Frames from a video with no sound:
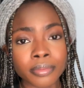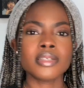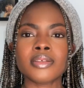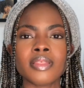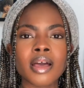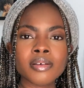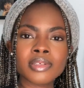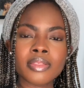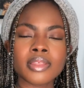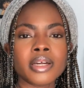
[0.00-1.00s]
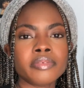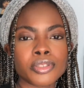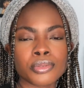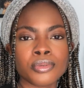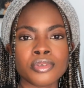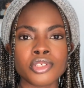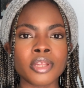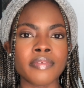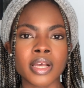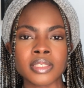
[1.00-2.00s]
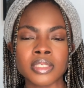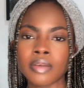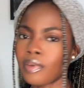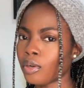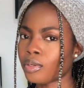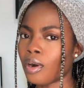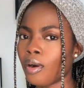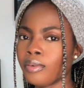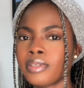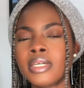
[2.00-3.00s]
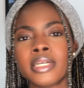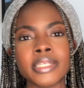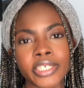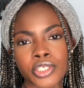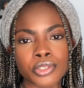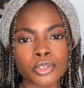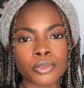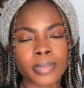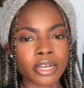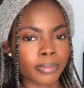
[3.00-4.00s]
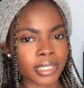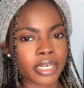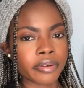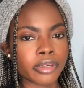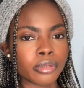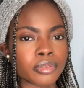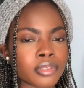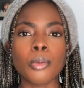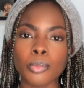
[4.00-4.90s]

So that was our third resource, University of Hong Kong, Digital Biomaterials.